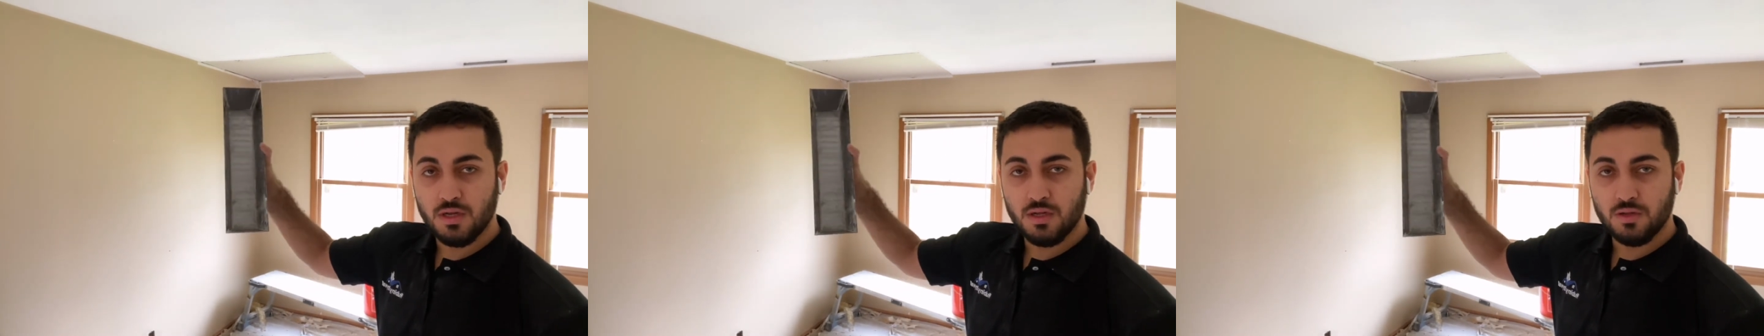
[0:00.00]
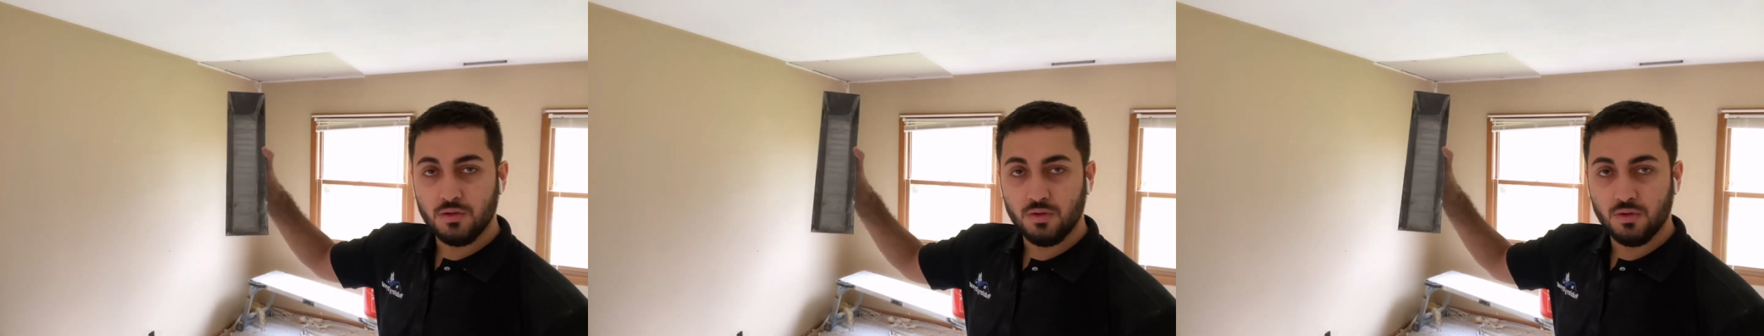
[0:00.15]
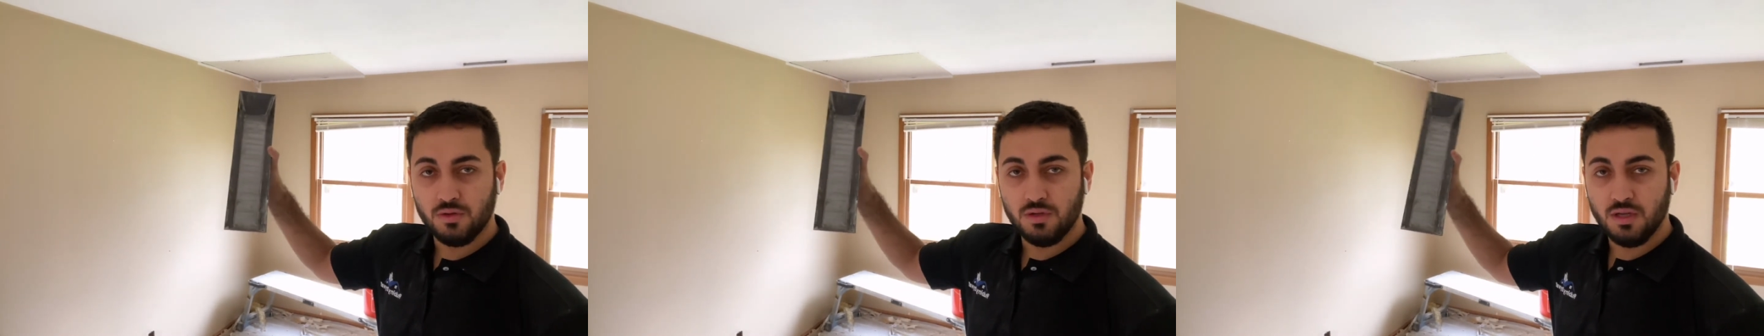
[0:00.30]

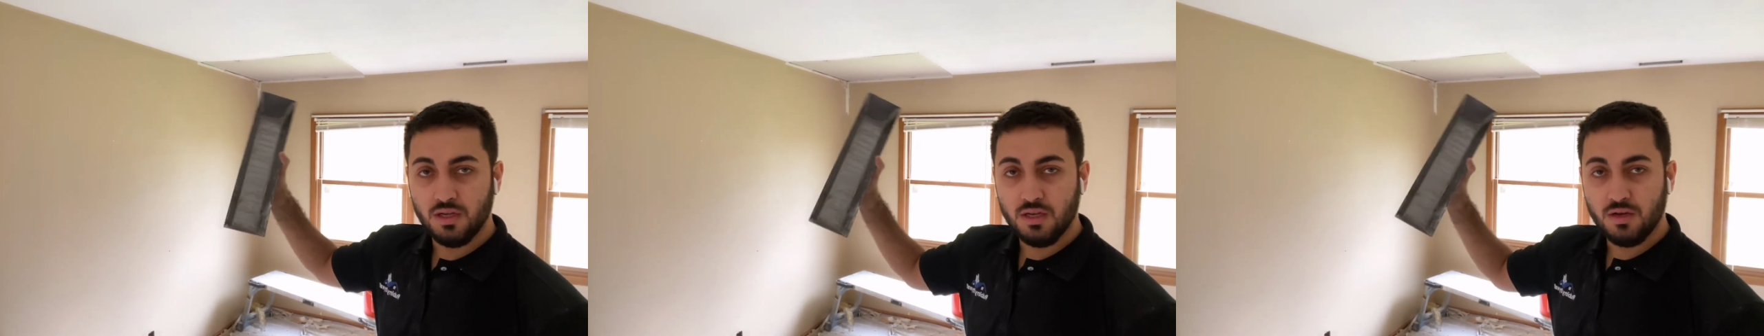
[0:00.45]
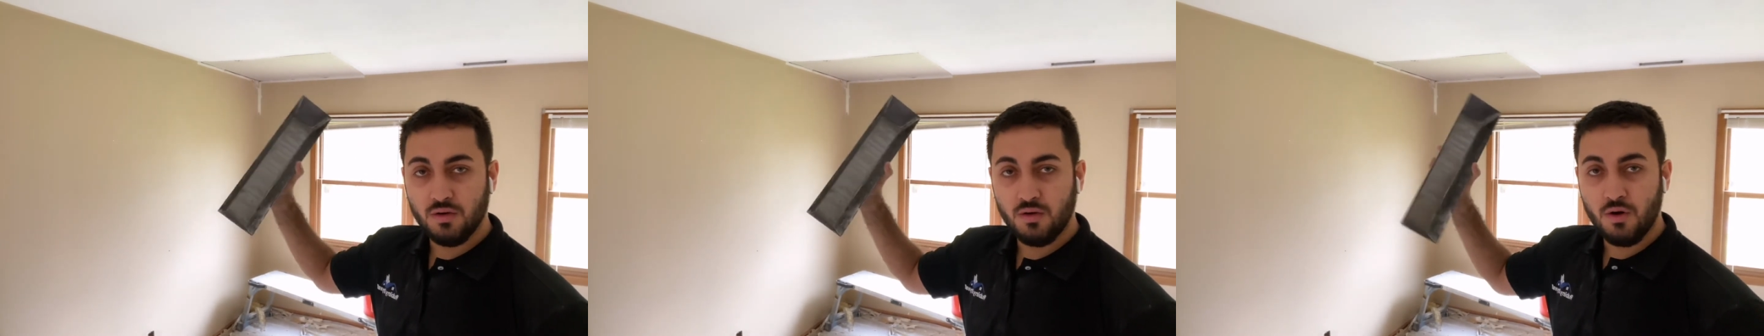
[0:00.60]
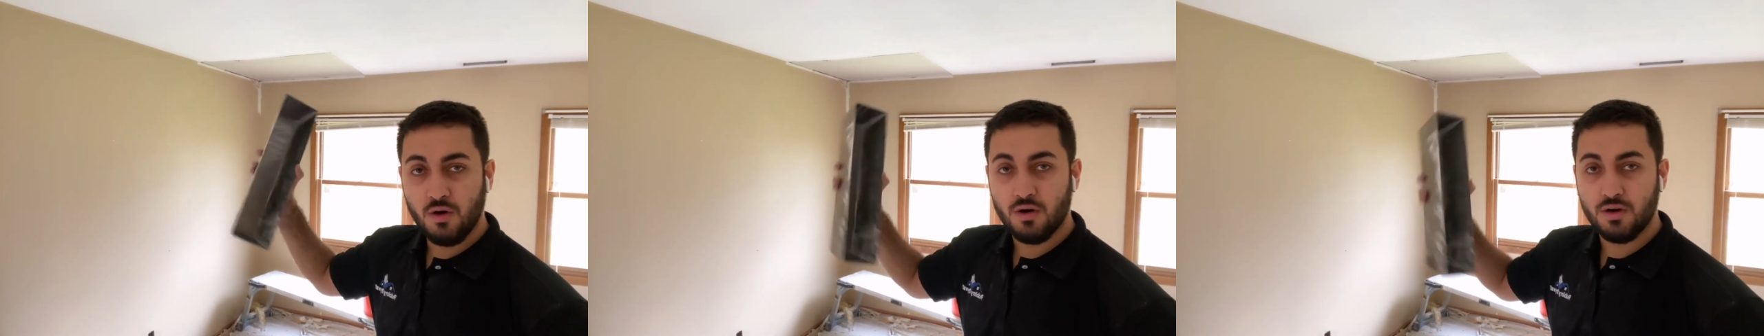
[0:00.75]
do the
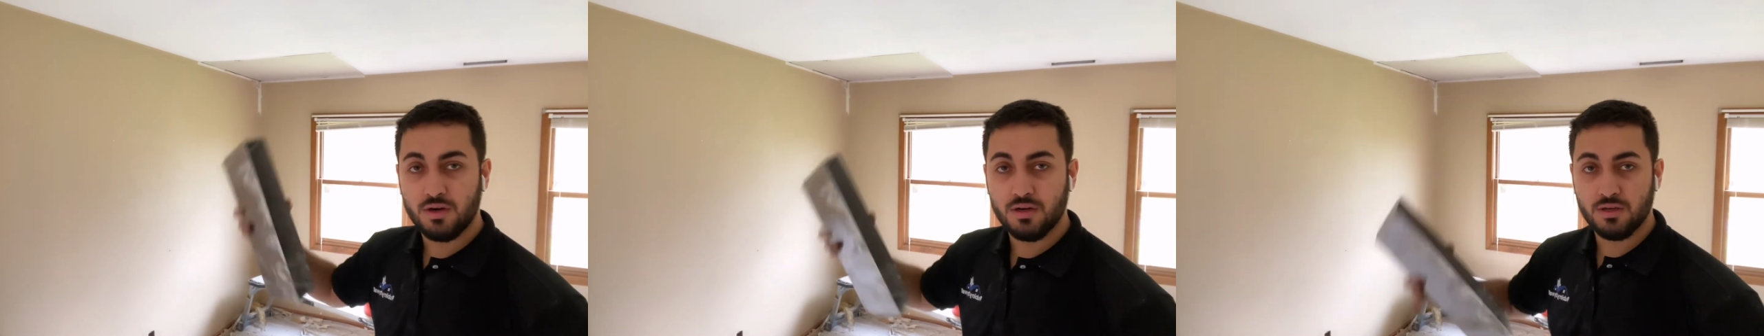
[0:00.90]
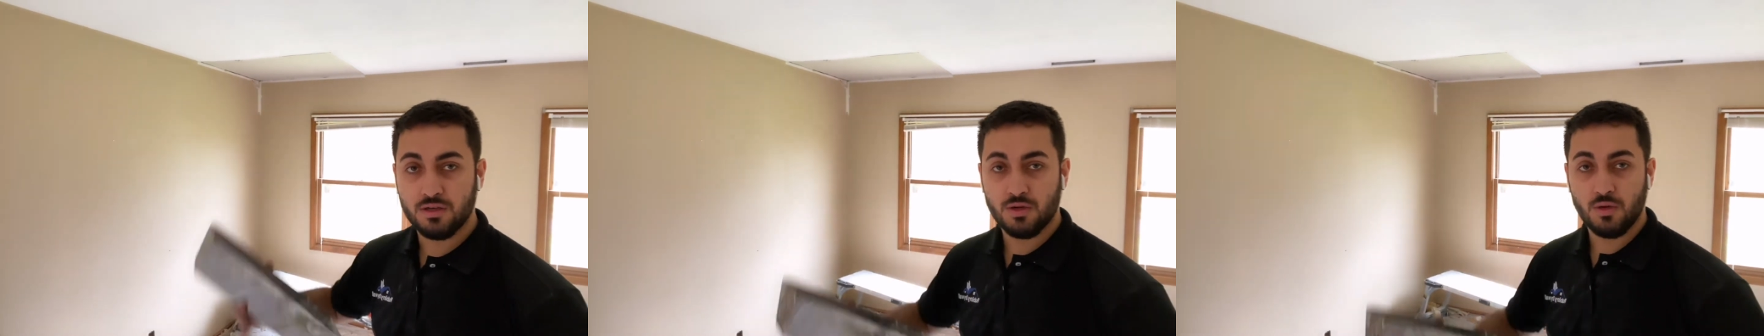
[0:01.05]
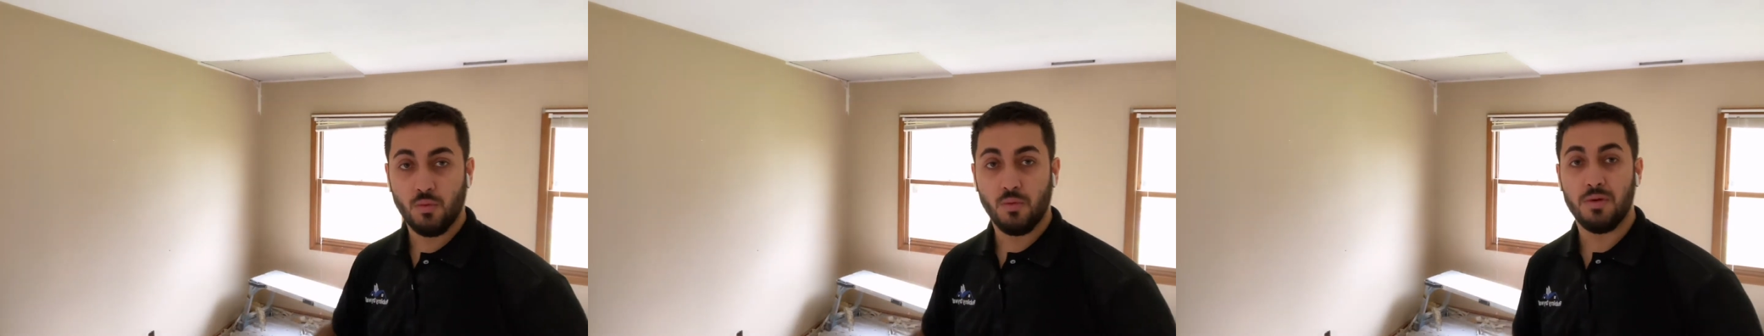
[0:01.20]
little
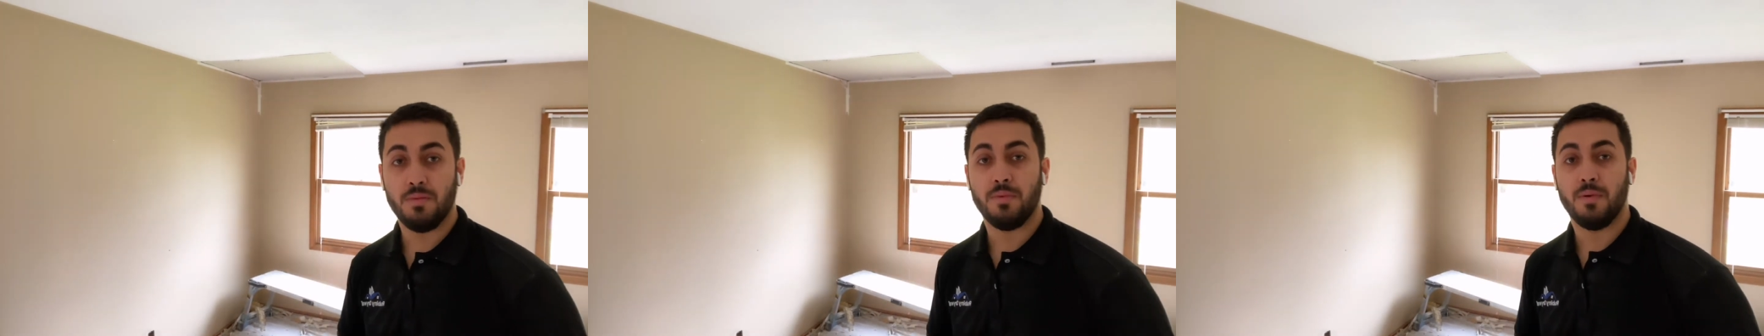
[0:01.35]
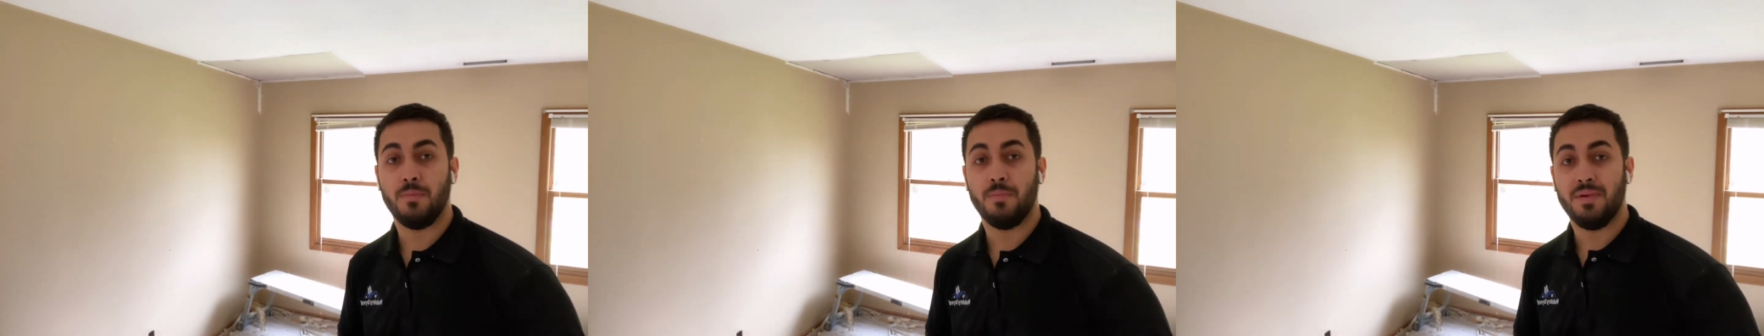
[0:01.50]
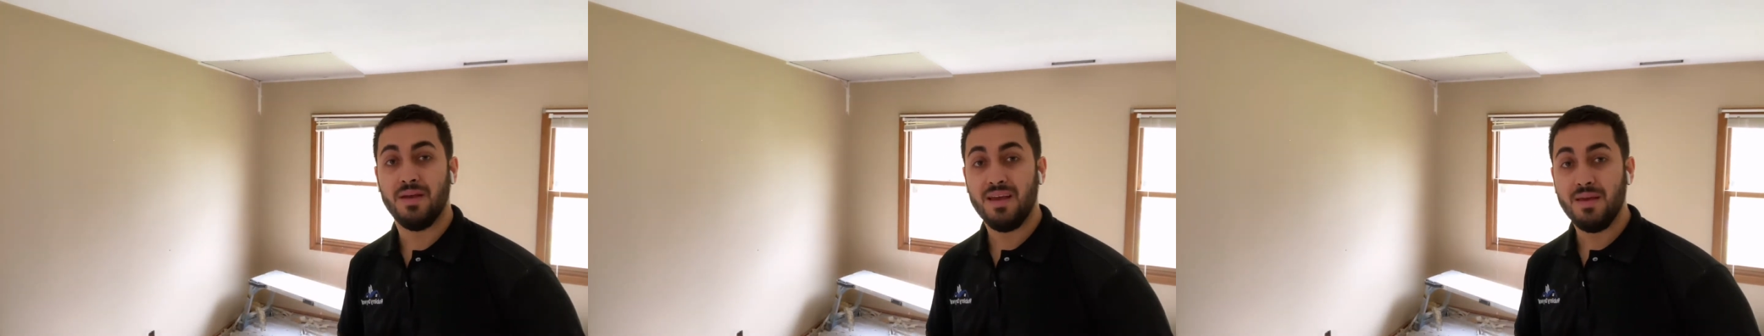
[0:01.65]
corners with a
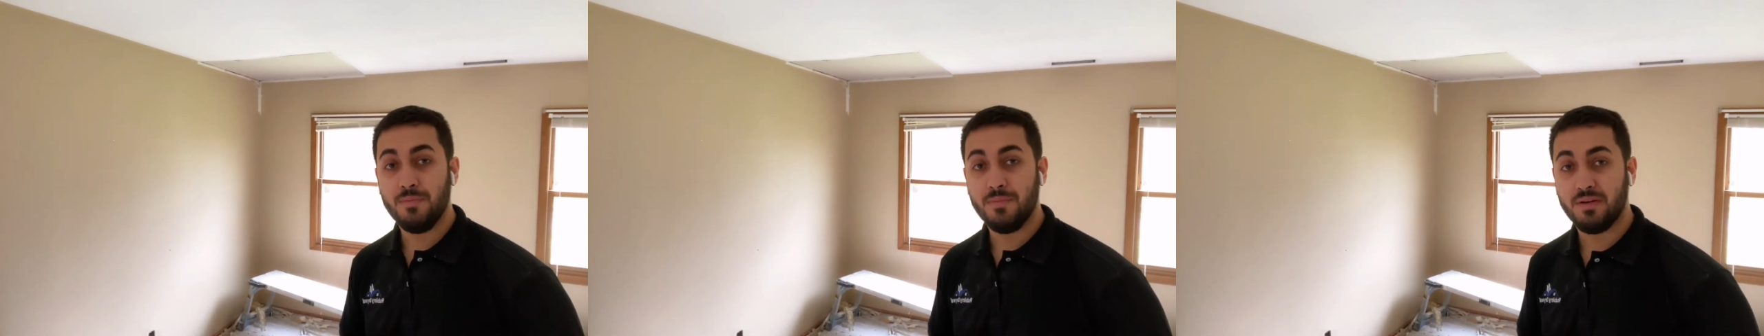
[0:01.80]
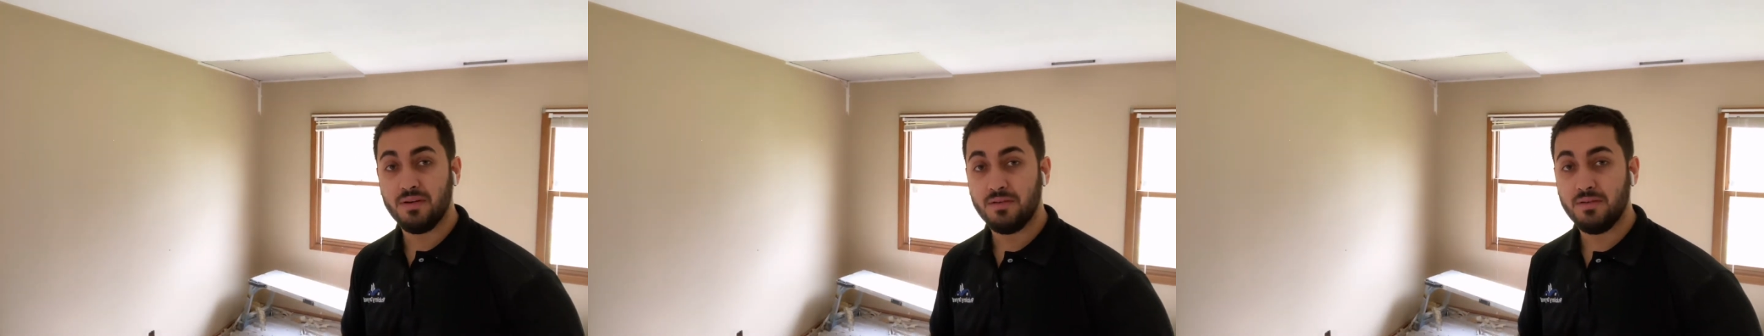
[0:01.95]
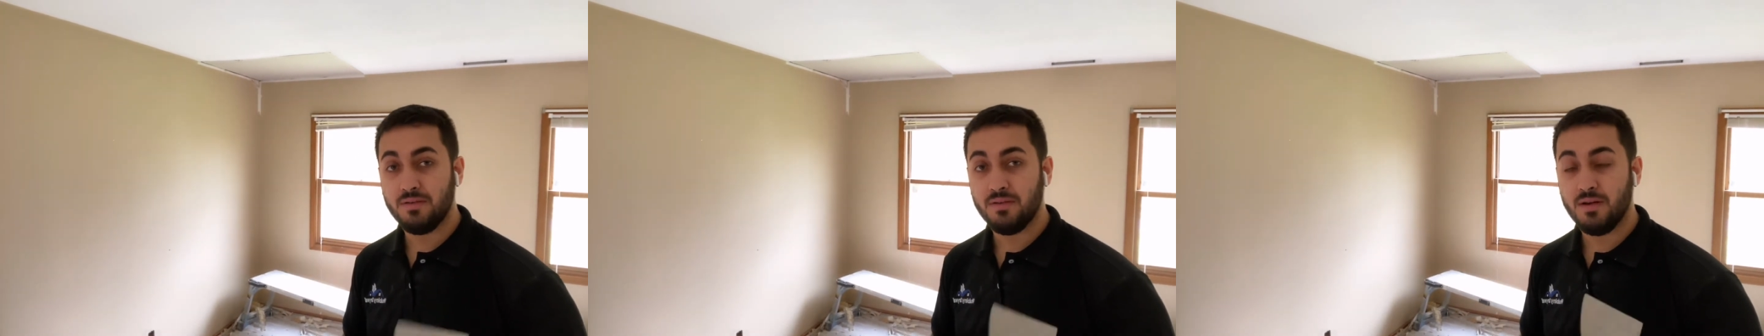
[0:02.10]

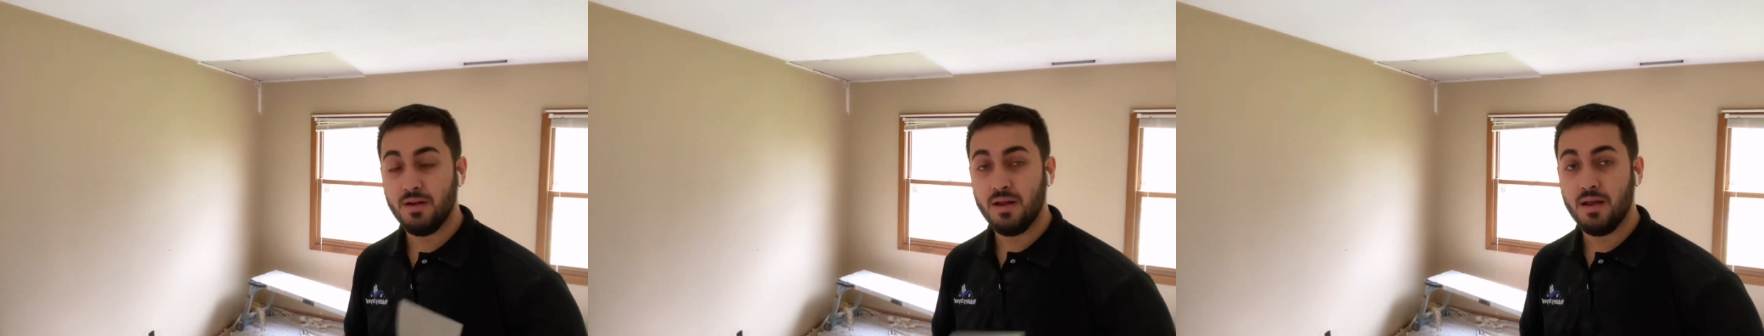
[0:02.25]
paper